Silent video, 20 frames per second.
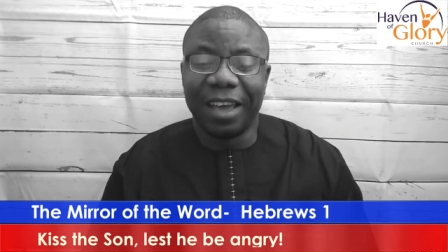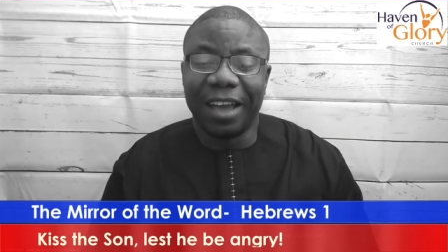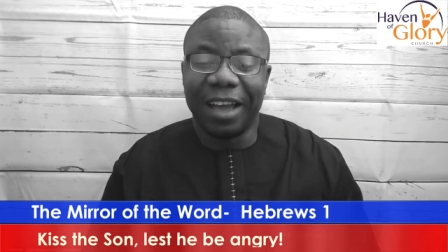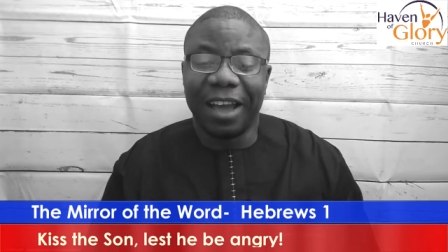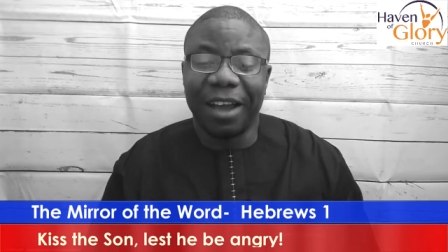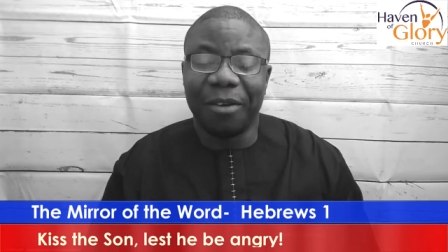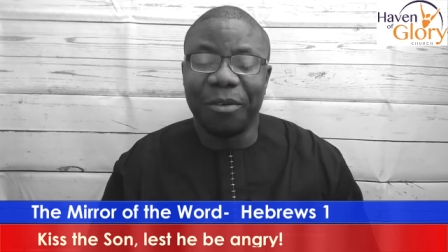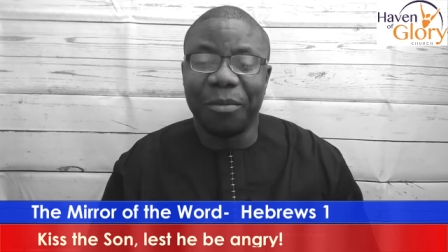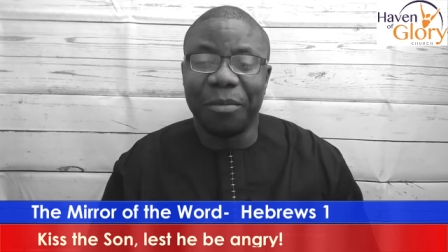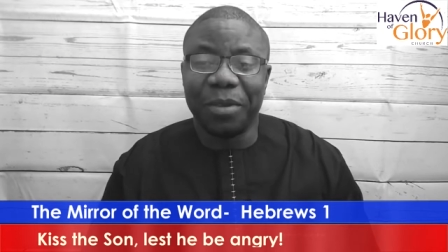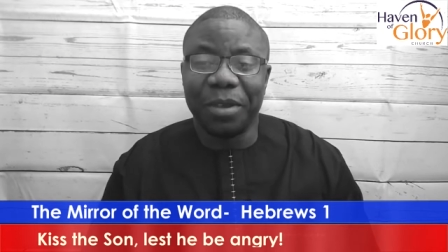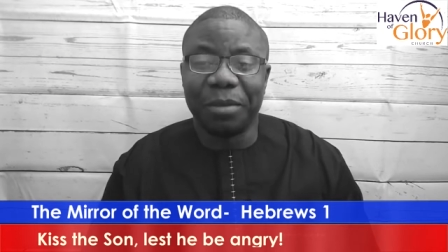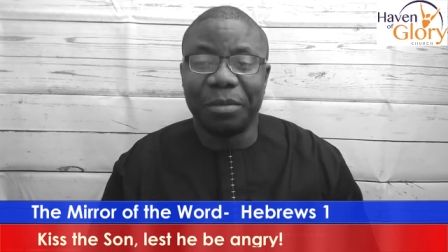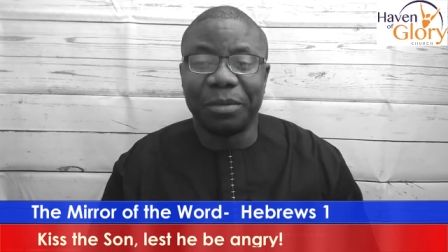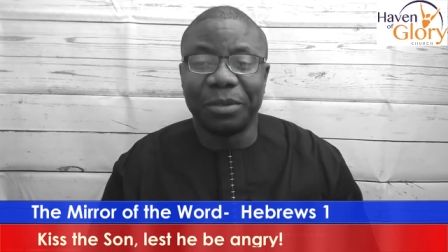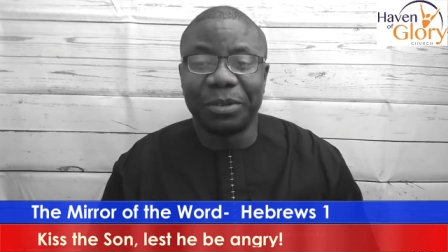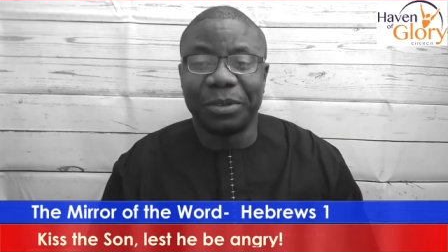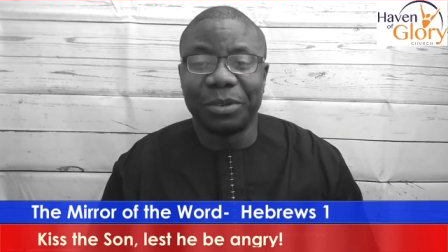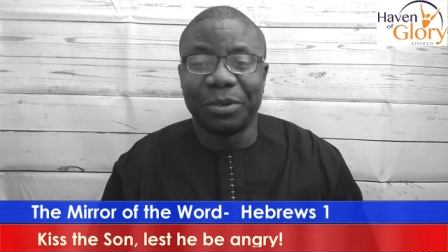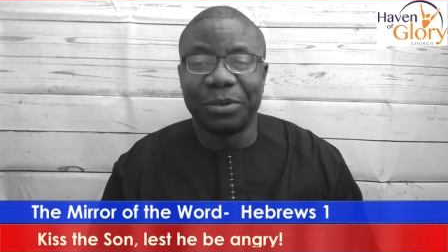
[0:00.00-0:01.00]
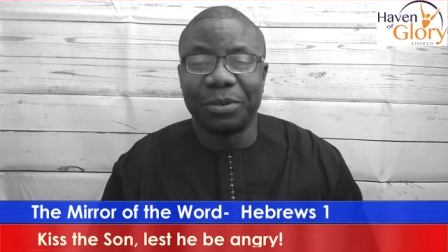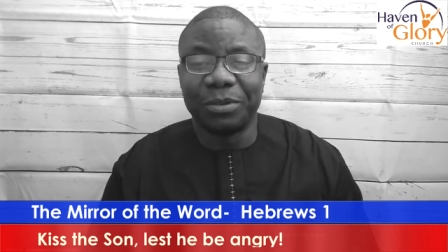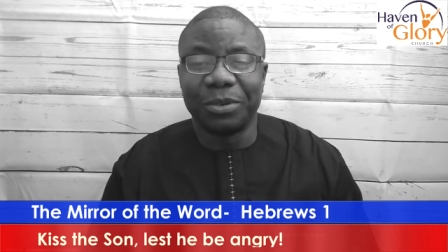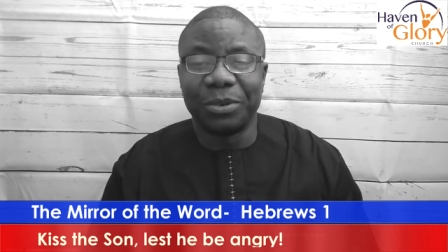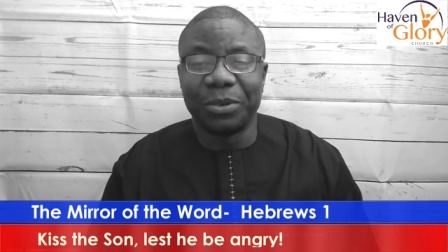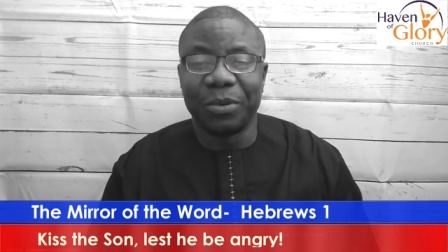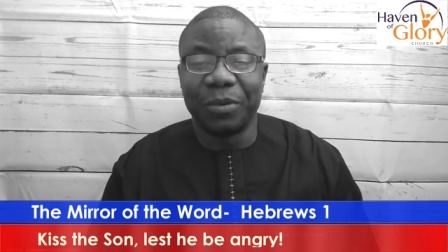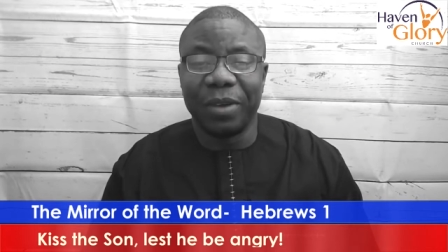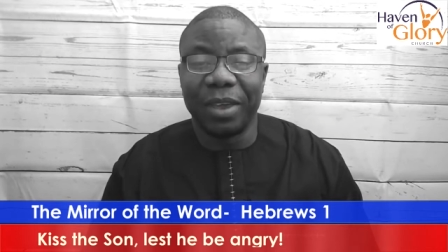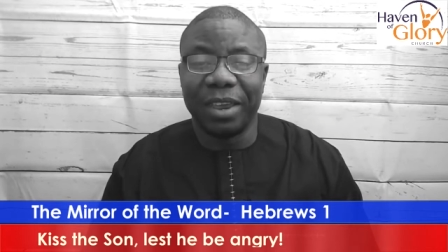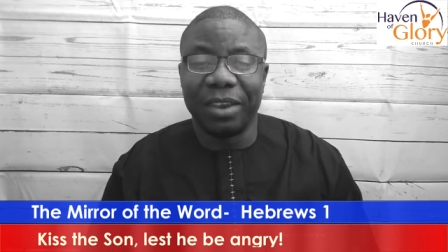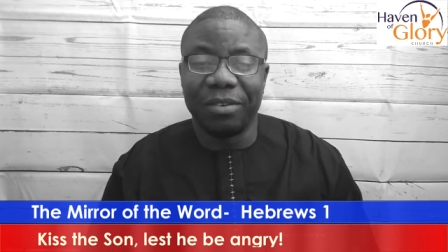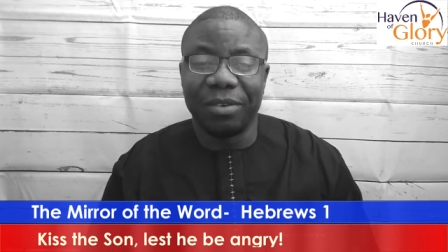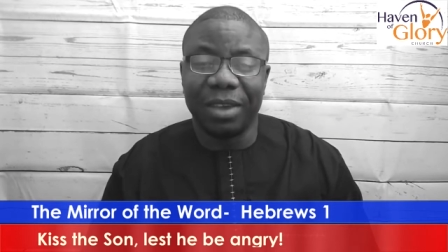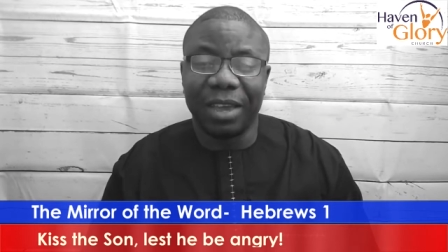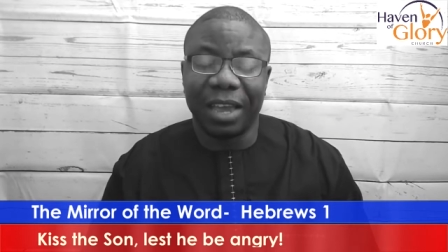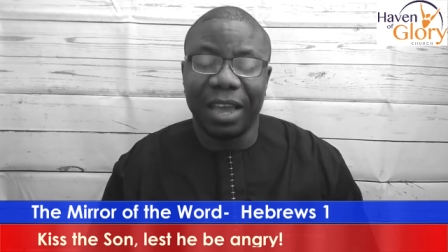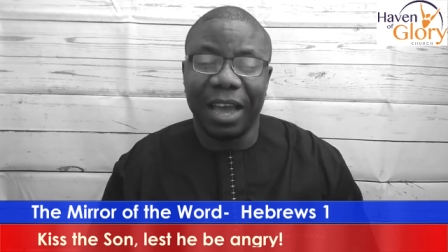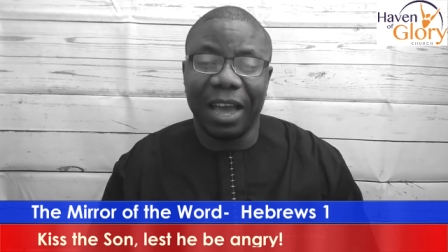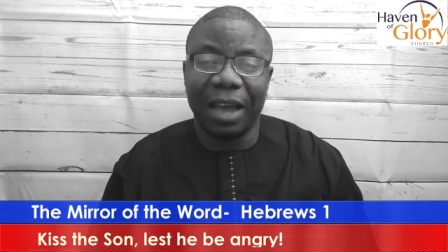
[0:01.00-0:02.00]
I will be able to do a
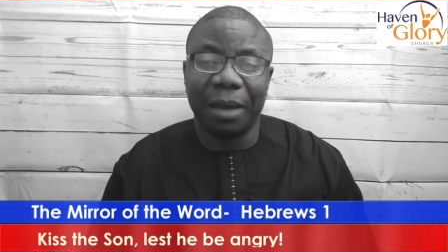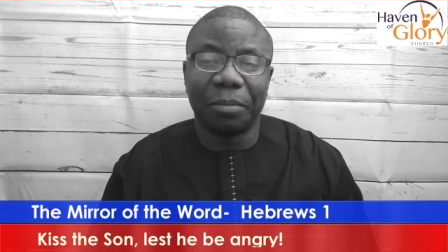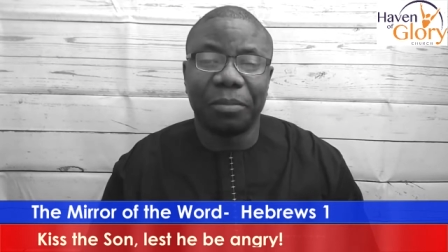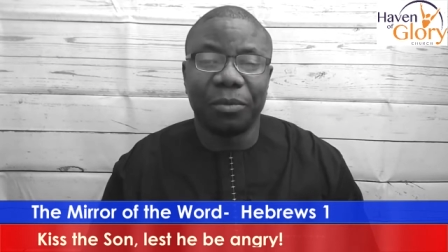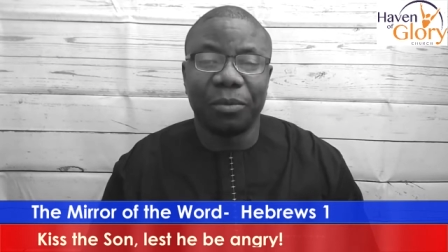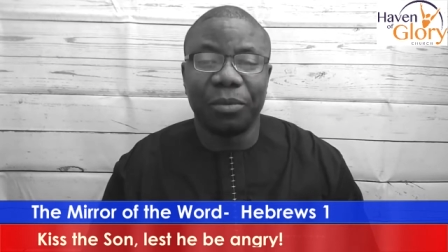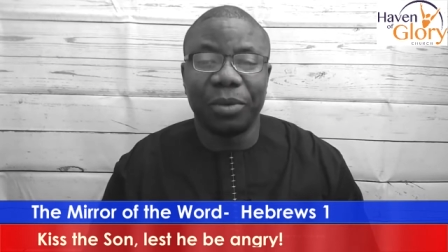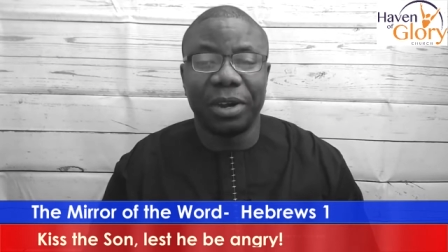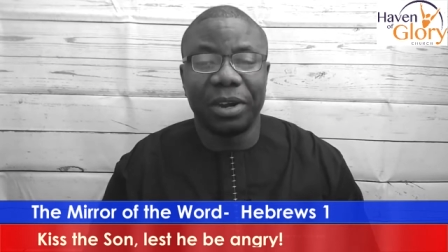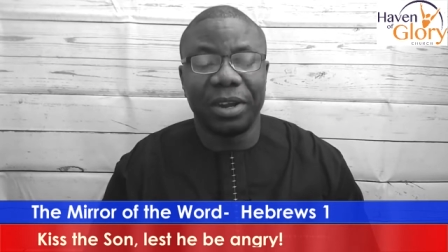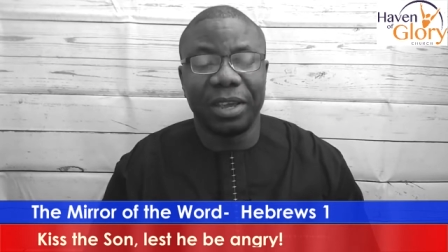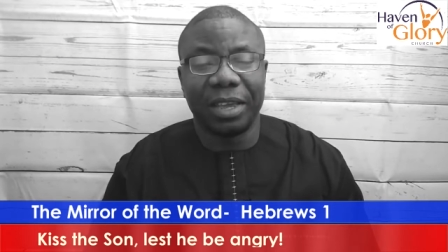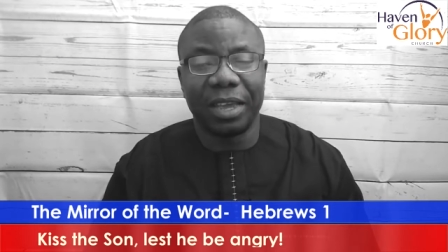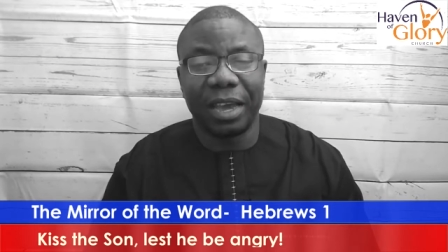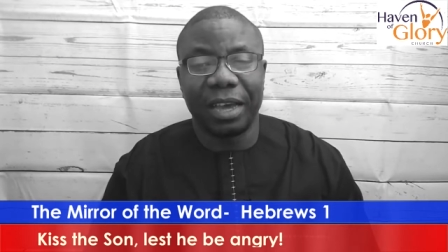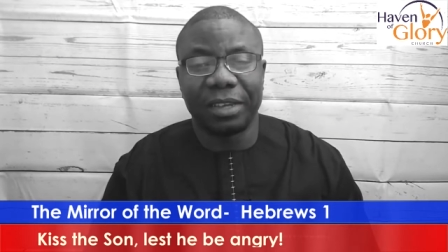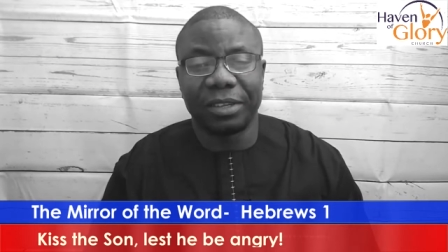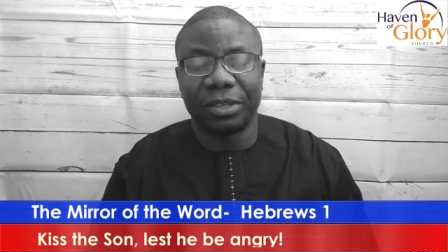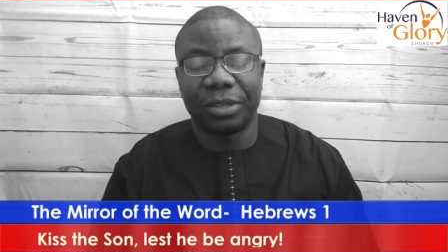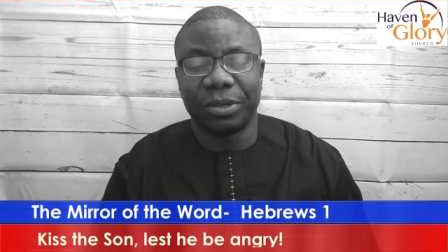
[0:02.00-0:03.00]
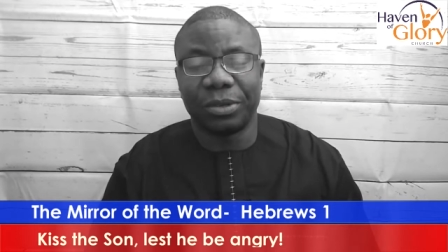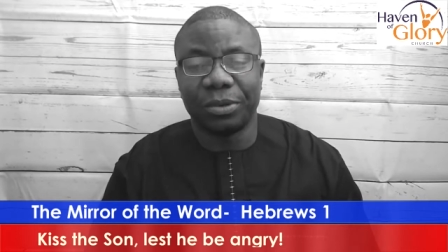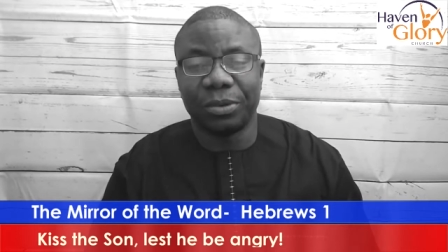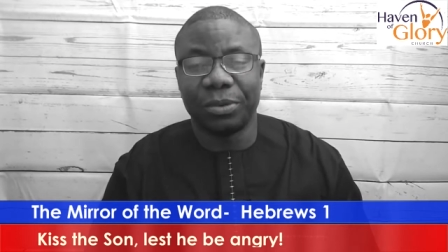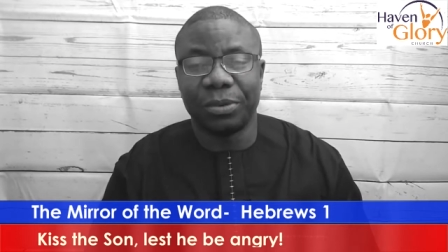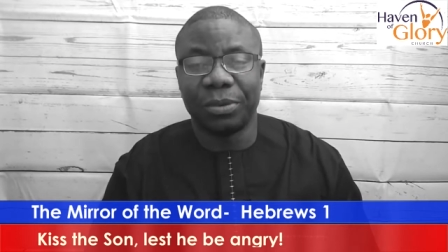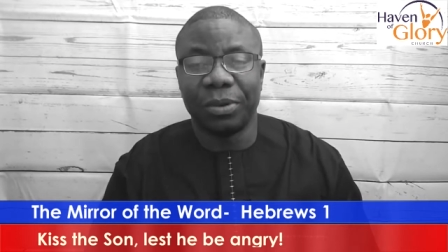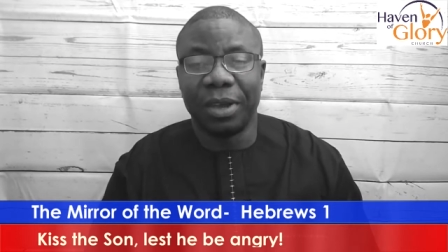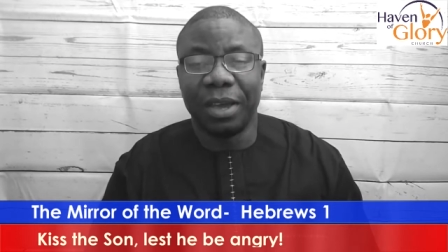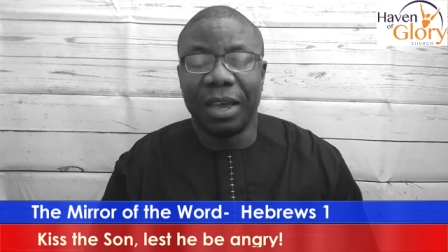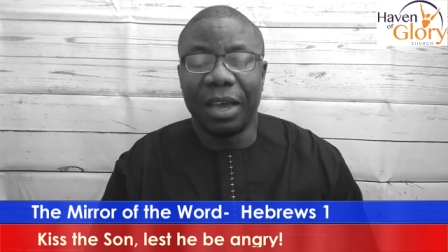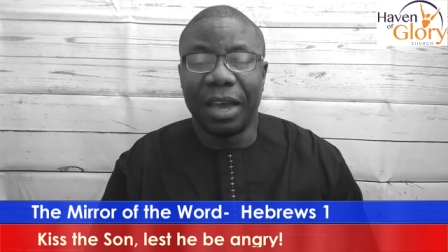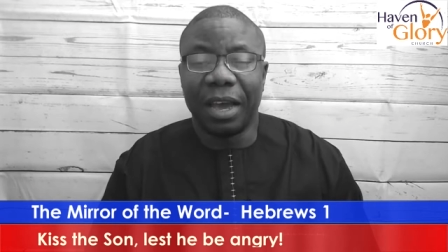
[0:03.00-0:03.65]
recap with regards to